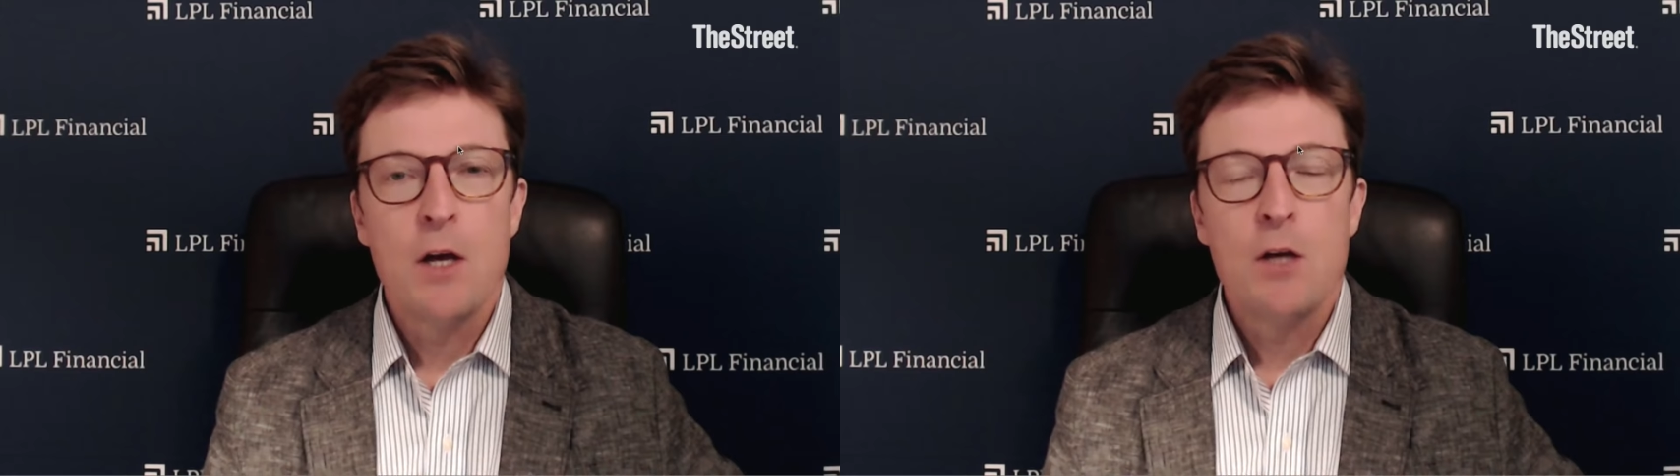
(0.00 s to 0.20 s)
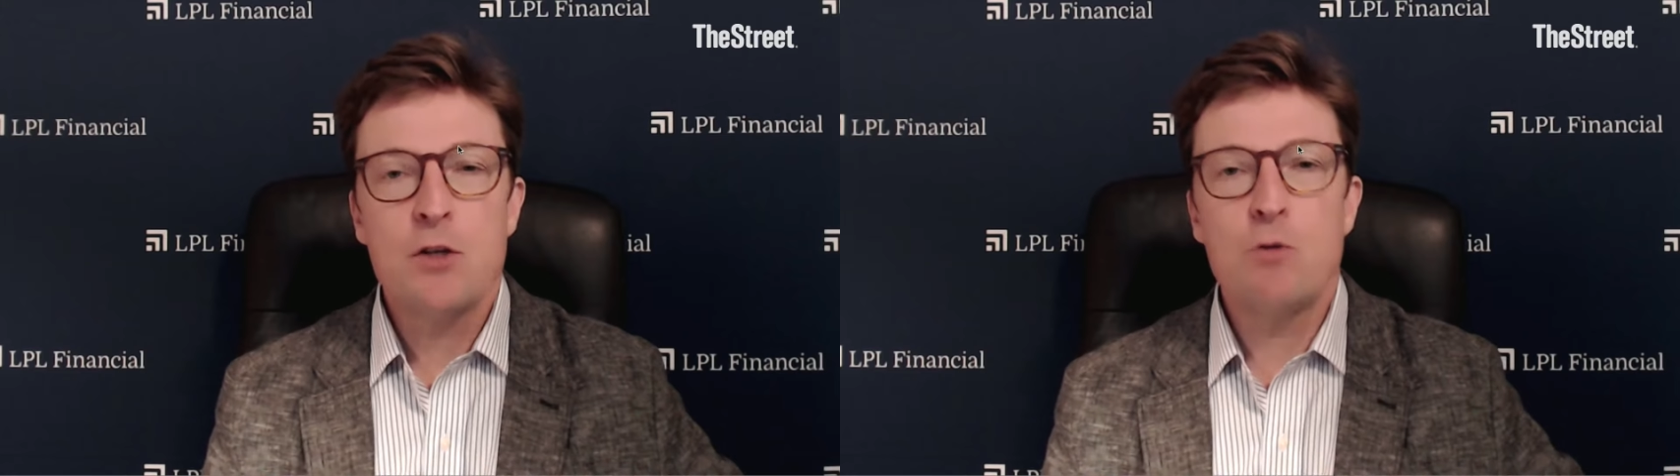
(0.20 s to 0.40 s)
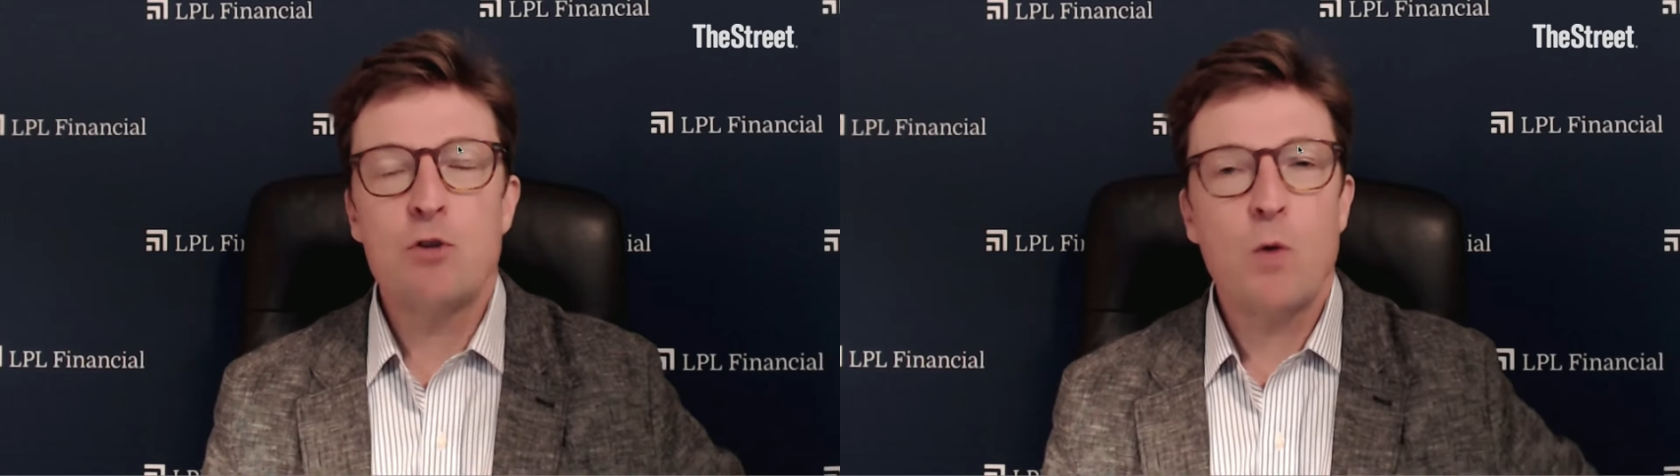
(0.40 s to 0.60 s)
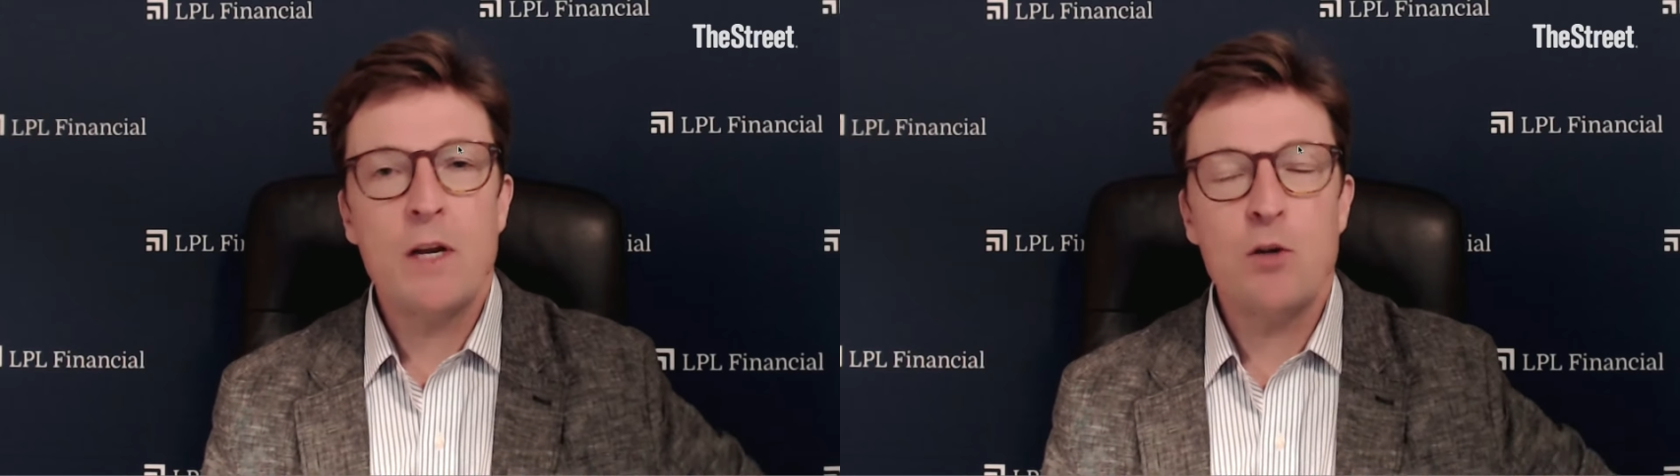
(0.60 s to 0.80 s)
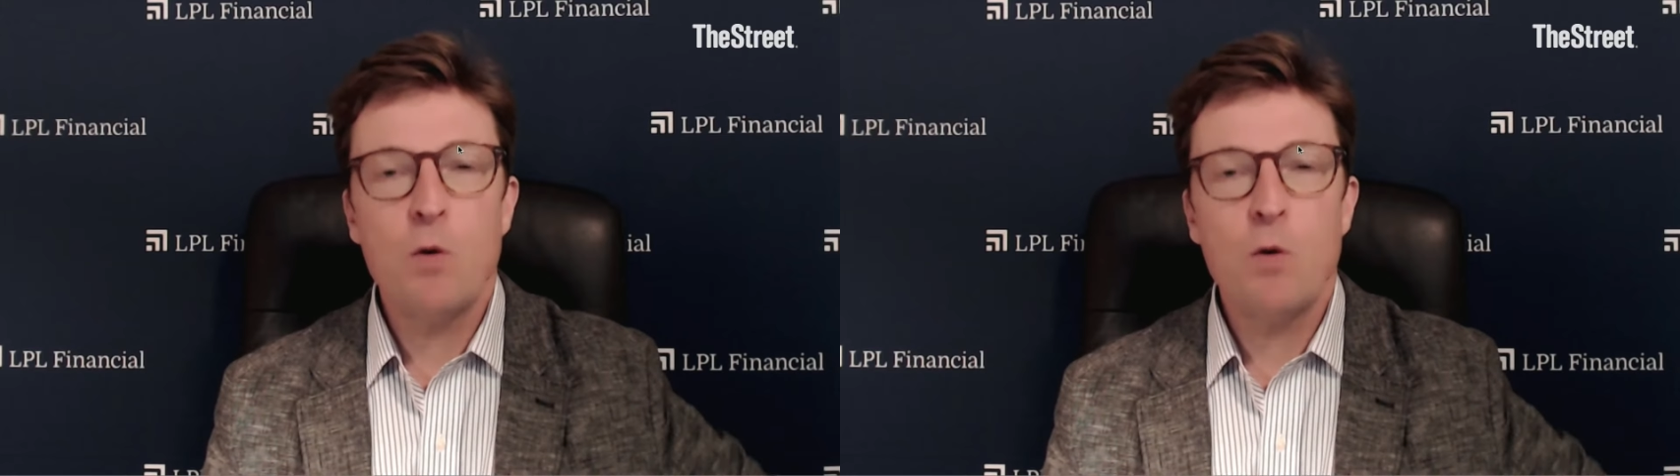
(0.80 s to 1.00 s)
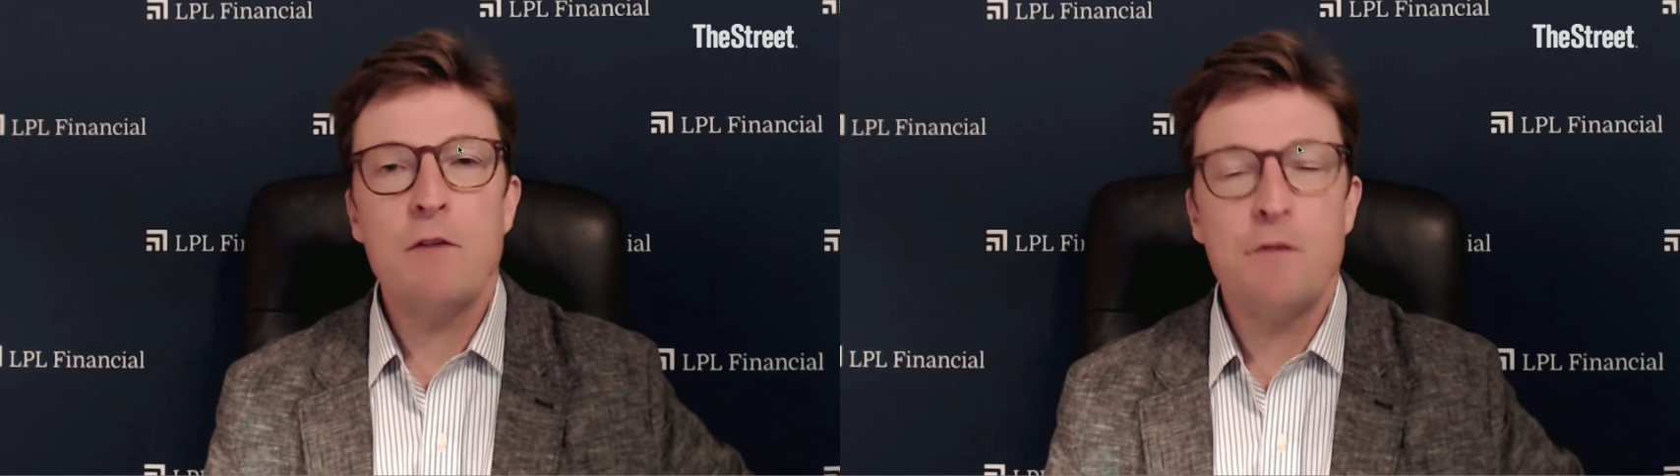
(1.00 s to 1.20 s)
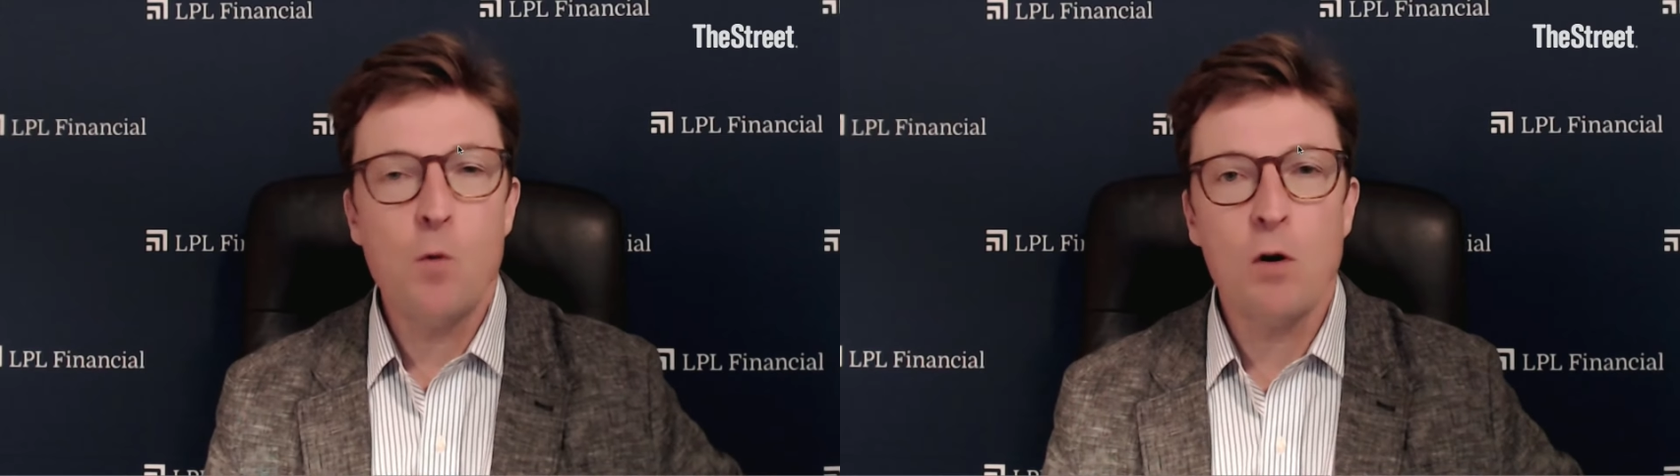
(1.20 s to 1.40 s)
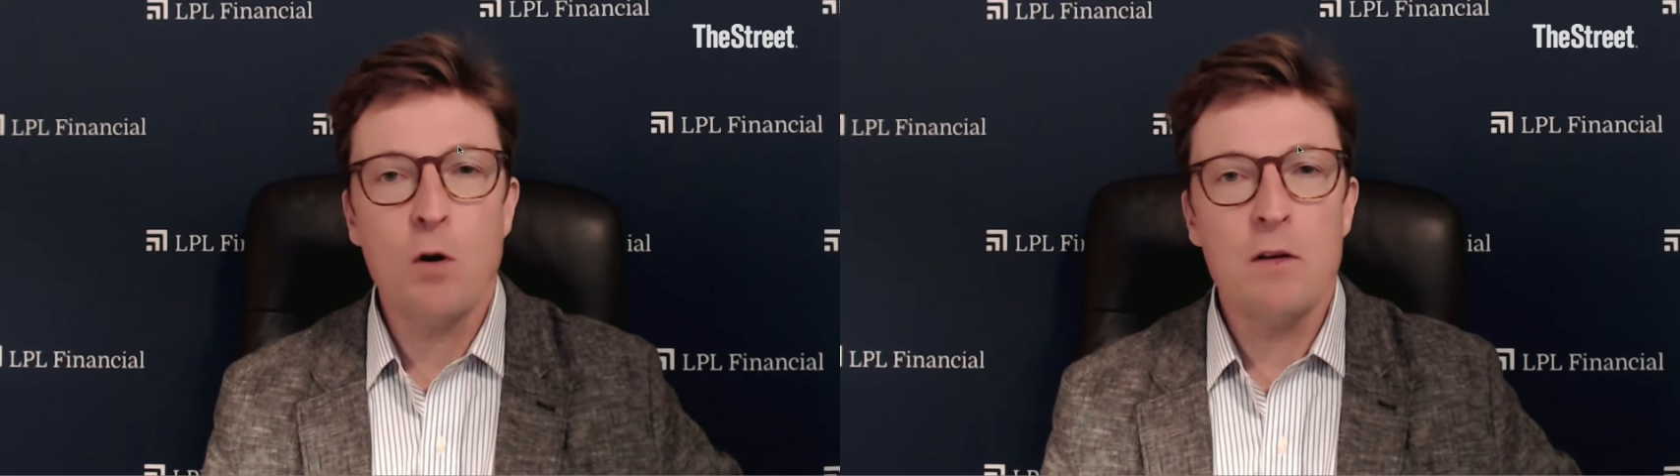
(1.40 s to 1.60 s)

So 2024,